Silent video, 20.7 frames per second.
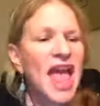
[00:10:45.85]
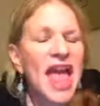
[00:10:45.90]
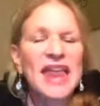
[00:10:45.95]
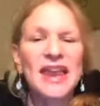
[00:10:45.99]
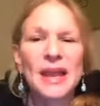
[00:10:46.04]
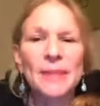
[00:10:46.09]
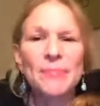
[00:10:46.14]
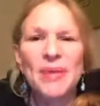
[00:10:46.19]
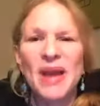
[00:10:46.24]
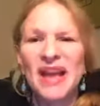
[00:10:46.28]

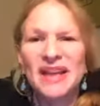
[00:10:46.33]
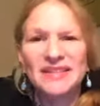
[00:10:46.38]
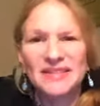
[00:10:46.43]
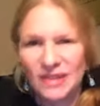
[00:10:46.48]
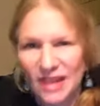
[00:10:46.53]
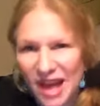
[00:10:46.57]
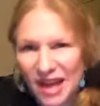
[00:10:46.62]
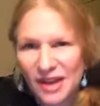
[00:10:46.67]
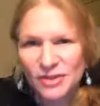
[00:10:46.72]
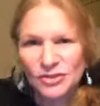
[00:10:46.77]
And I pass
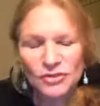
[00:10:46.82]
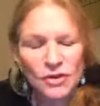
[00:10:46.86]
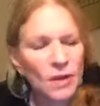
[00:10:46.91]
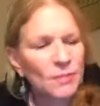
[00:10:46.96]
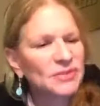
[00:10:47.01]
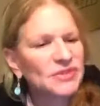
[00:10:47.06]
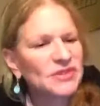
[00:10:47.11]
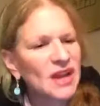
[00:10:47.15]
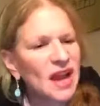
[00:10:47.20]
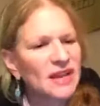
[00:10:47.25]
a lot of
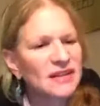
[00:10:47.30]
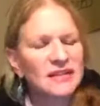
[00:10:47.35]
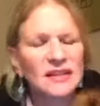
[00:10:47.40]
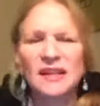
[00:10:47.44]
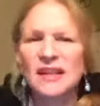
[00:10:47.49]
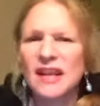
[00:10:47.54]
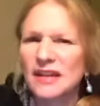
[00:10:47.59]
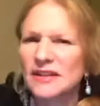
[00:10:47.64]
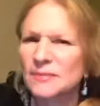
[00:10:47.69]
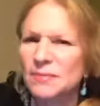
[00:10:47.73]
Trump signs.
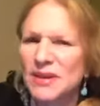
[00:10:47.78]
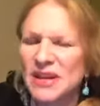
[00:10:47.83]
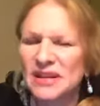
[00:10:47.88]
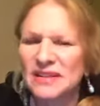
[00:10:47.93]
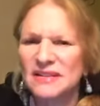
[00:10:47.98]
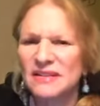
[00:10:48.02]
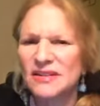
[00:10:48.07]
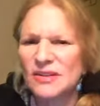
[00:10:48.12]
It gets me,